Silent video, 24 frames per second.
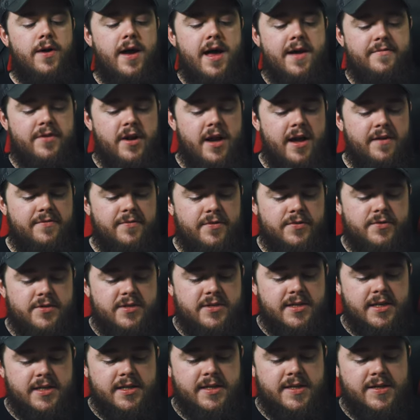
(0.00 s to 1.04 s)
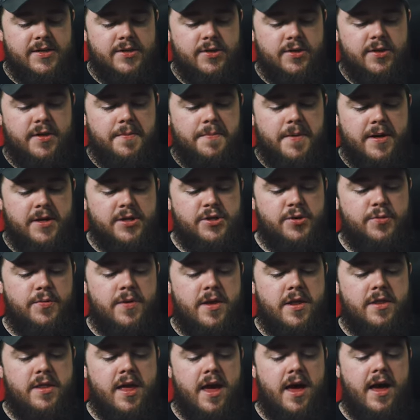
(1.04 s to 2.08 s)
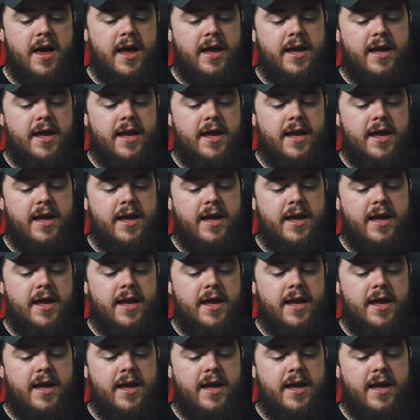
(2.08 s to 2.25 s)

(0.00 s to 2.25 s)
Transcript: I have an iPhone 6 that took the picture with.